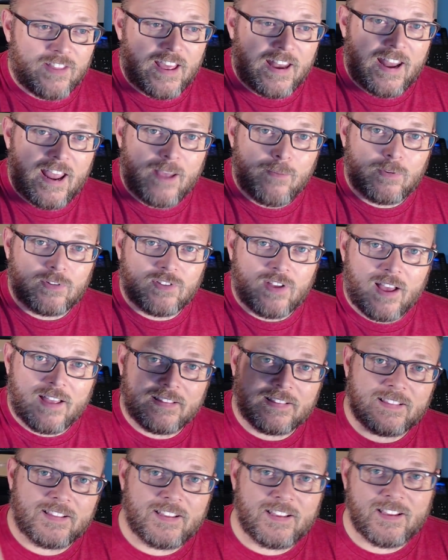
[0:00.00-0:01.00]
that
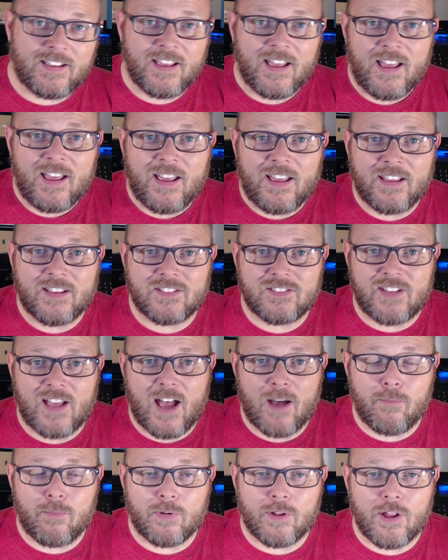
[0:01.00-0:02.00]
Amazon link is
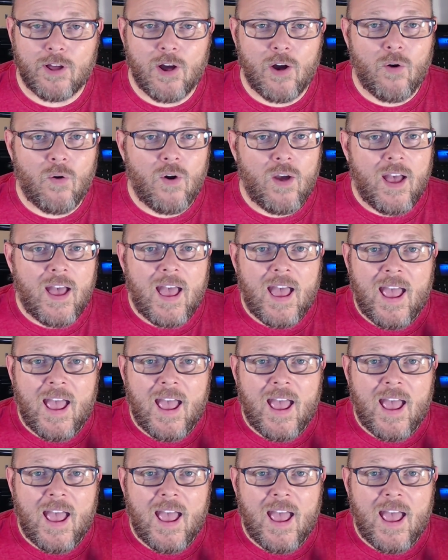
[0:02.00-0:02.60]
down below.